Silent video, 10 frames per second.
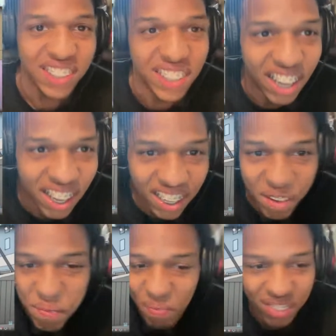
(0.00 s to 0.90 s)

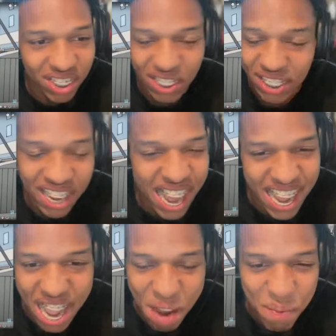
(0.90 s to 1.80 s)
Come on
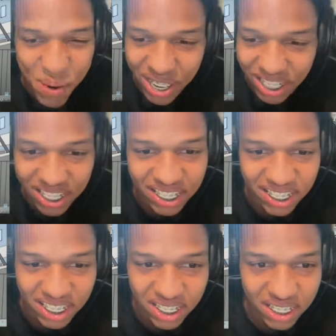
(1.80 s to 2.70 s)
in. Your family's
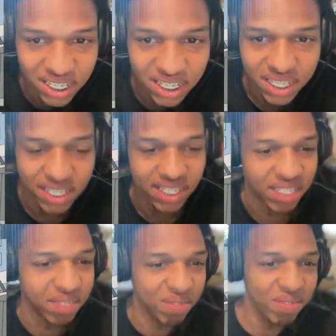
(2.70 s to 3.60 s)
waiting in here.
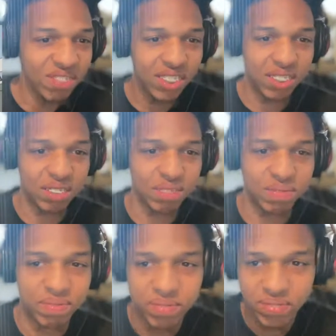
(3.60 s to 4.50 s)
There are
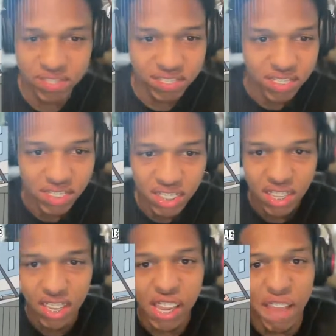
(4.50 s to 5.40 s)
toys and a puppy.